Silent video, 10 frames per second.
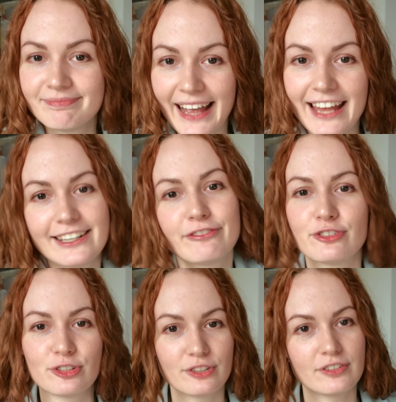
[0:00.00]
And
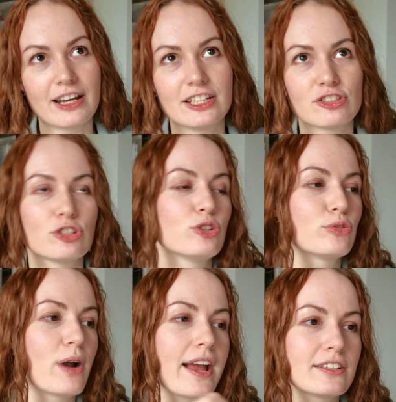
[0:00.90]
after each you
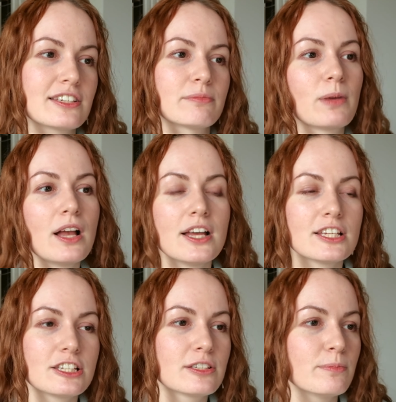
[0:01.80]
write some
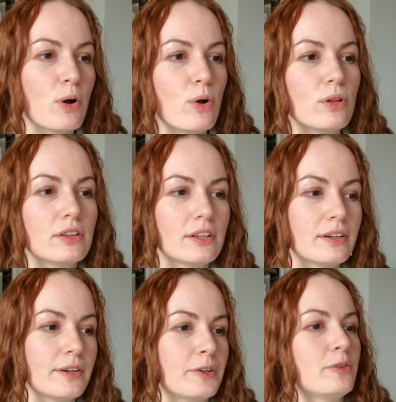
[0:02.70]

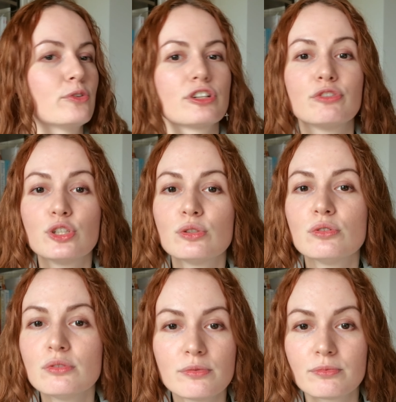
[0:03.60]
small
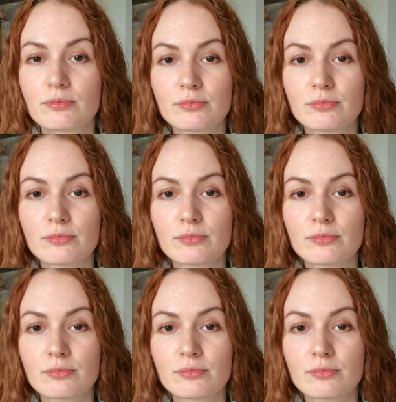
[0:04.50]
review,